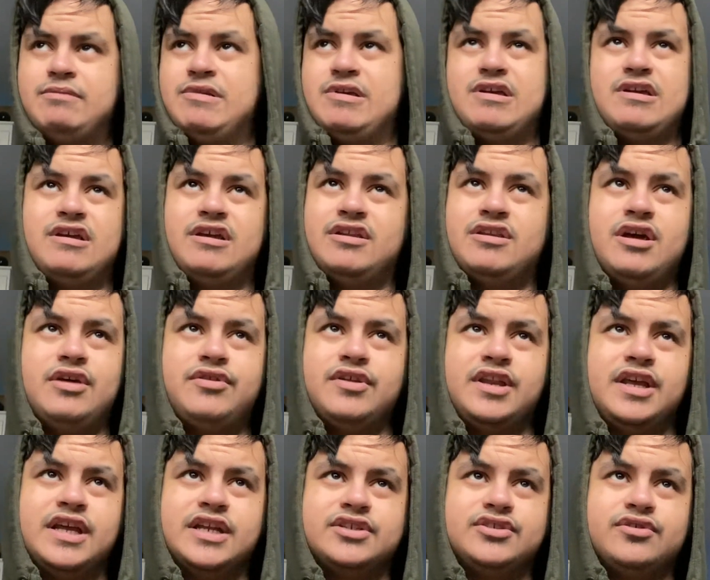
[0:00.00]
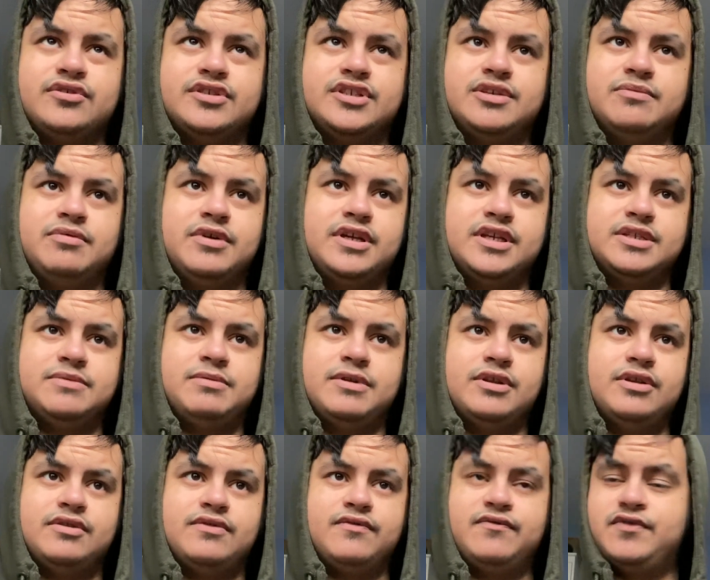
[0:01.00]
Nothing against Johnson, but there's
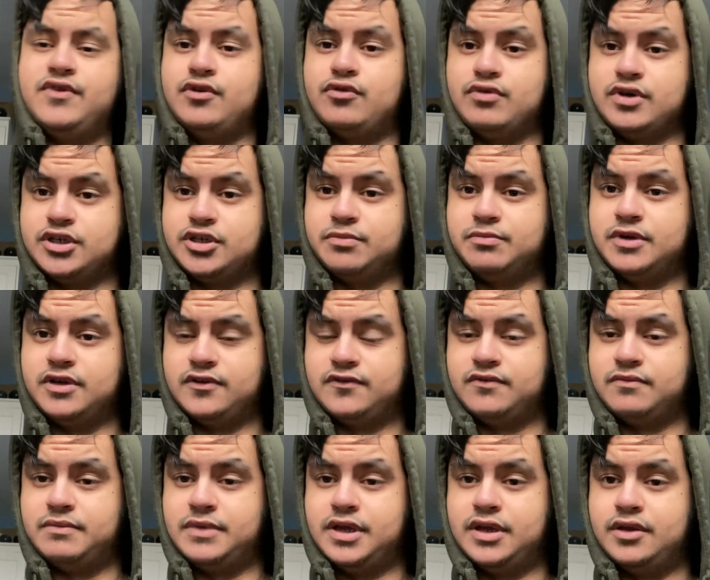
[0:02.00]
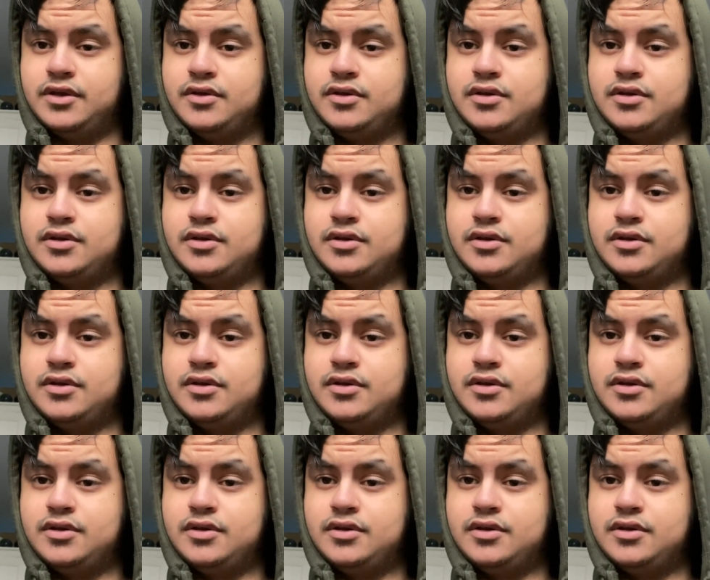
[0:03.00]
been a few question marks from me,